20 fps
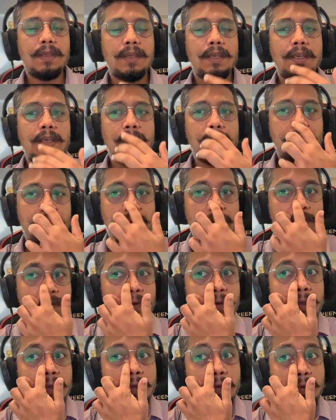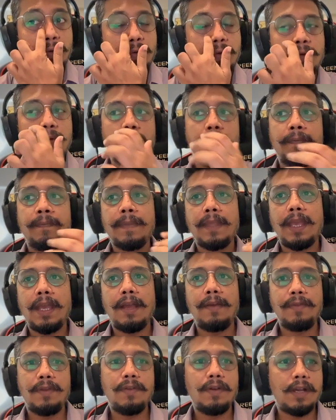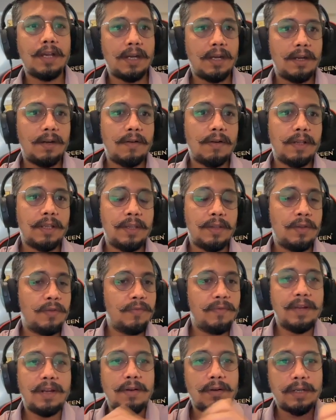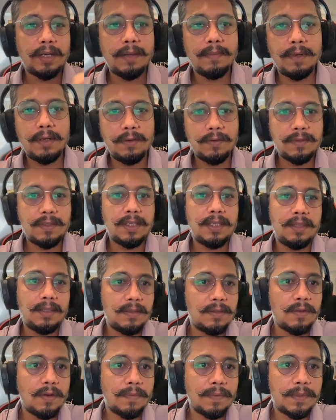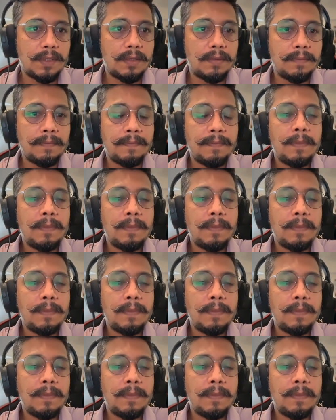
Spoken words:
if you have your current org, you will not able to see this option